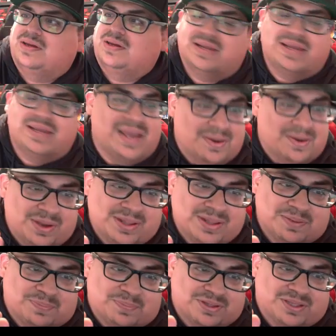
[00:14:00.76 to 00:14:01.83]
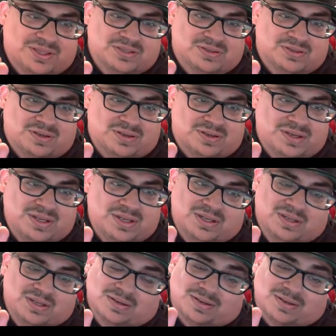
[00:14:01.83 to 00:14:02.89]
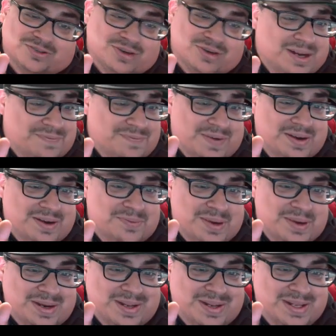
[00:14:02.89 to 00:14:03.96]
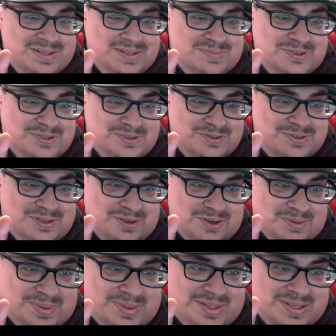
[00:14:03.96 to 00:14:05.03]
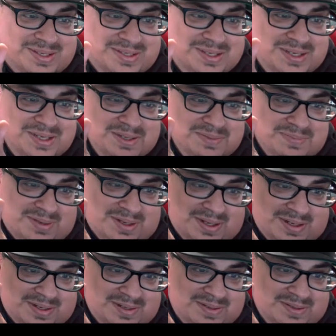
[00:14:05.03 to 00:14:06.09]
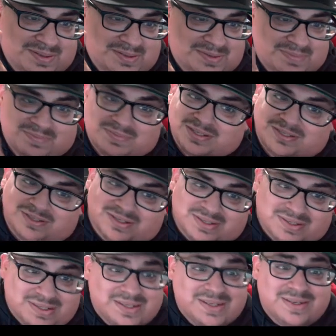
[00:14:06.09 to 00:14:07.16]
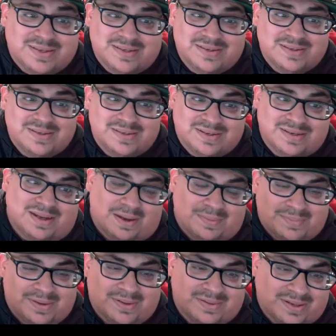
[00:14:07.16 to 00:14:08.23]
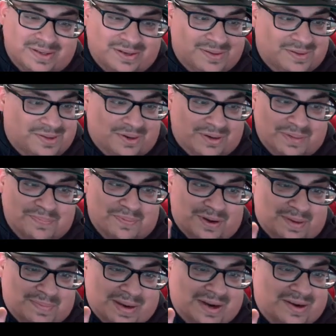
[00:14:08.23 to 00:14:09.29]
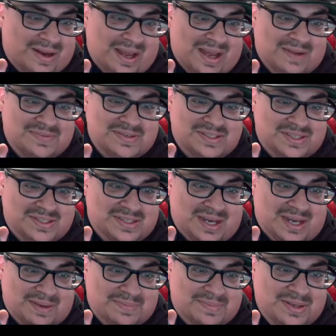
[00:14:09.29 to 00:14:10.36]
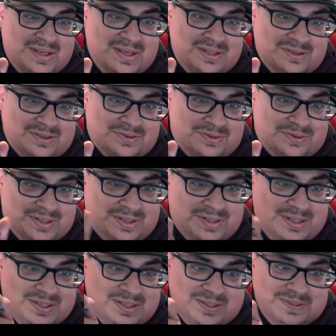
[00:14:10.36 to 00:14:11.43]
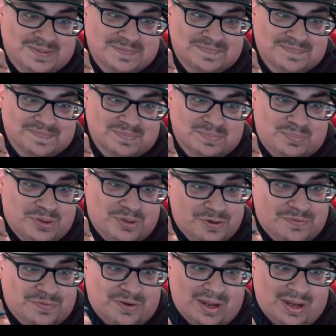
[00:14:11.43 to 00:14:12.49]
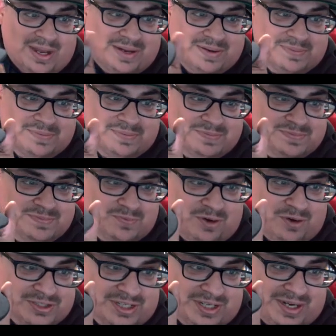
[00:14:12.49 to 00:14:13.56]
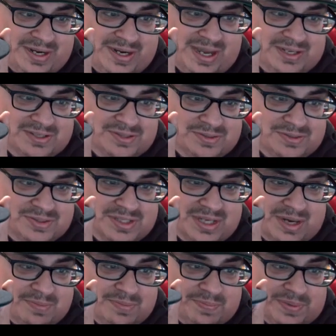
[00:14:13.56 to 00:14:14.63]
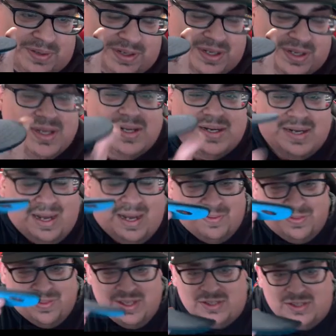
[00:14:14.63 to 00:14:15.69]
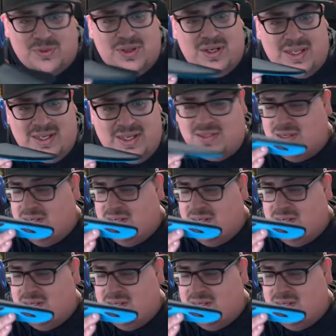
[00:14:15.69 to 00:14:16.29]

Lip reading: Can't wait to put this on. Gonna try to find a way to get some shoes to go this, but as you can see, the only problem I'm gonna have is just time to do it. Beautiful hat. Washington Nationals Cyberpunk. Now this release